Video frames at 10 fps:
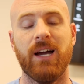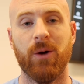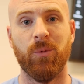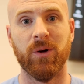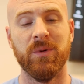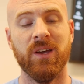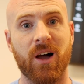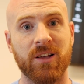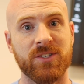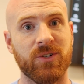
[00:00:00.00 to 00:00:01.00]
I will be
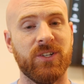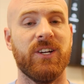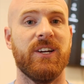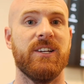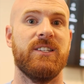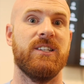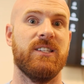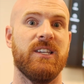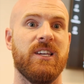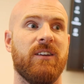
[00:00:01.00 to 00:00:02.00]
also curious to
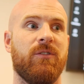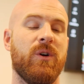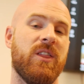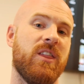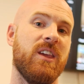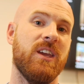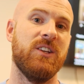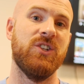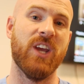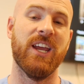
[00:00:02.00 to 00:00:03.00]
see if with the
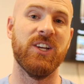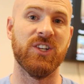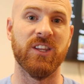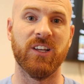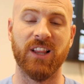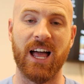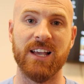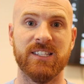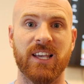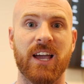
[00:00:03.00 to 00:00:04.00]
change in the
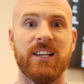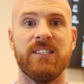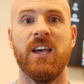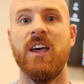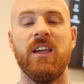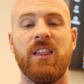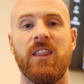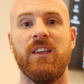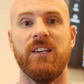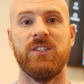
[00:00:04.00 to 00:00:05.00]
class size,
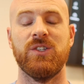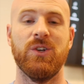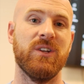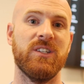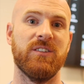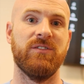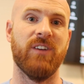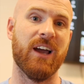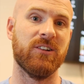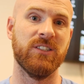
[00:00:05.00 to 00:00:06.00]
the student to
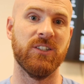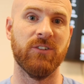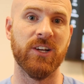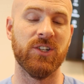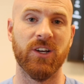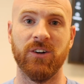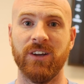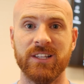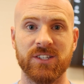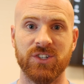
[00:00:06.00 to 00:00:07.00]
faculty ratio
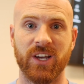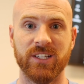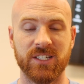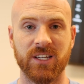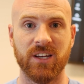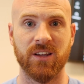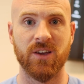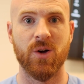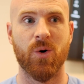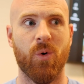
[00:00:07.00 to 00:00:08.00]
gets adjusted,
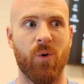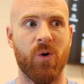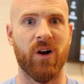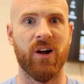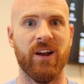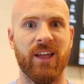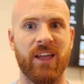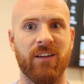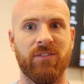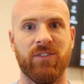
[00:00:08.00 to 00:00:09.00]
or
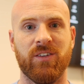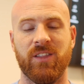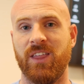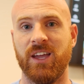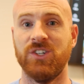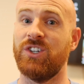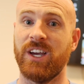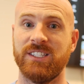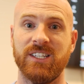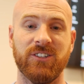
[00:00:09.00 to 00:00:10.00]
if they
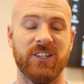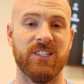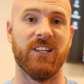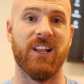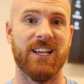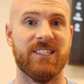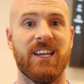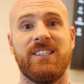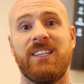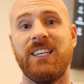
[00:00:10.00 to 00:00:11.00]
just increase the class
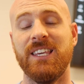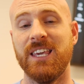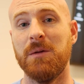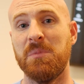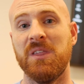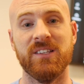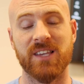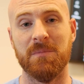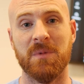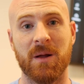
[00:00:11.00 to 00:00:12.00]
size and keep the
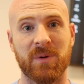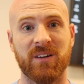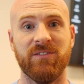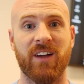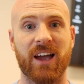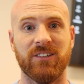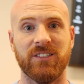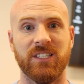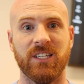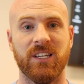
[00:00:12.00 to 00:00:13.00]
same number of
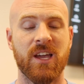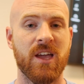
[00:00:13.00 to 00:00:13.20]
faculty,